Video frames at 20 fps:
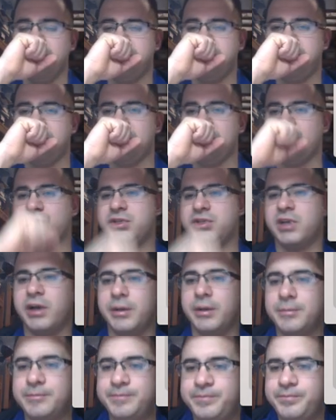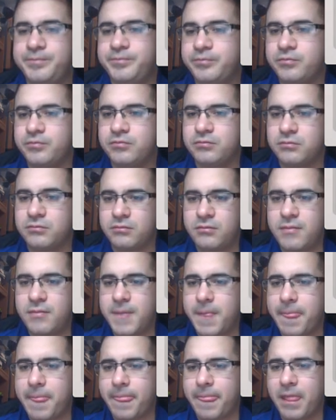Oh, sorry.
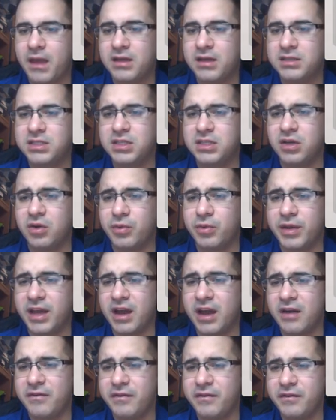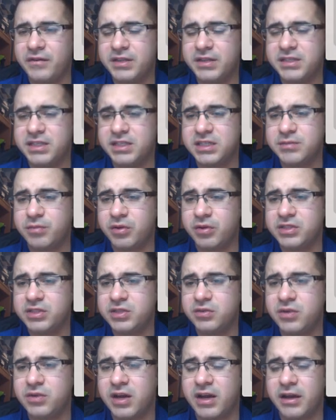So we got
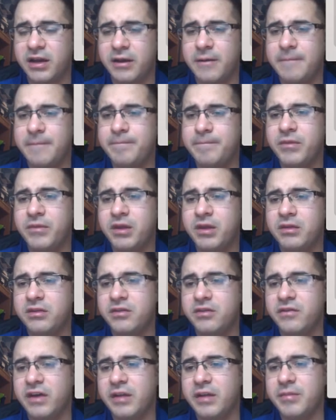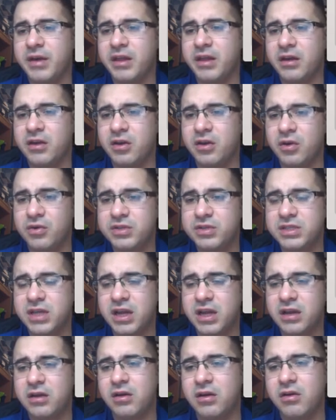56.29 divided by the
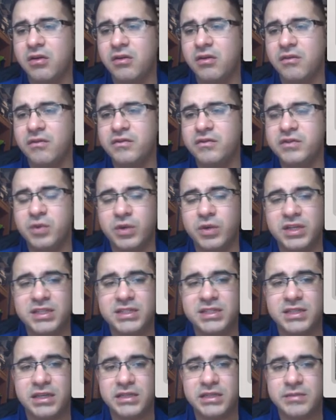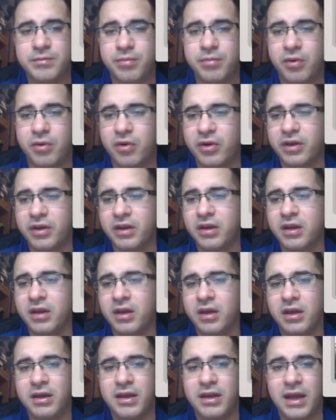cosine of
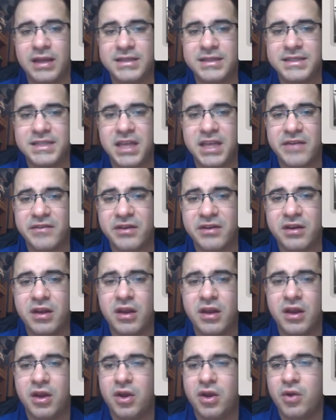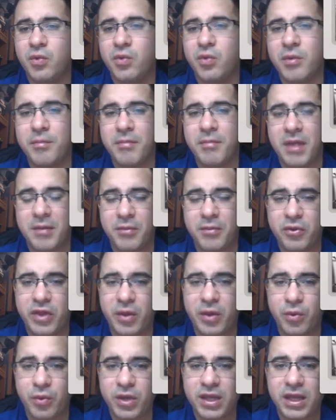26.97. Remember
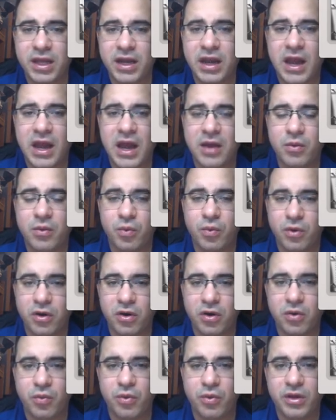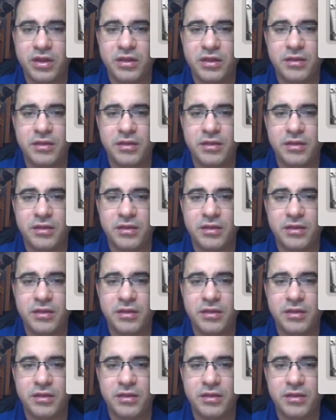that we cannot work with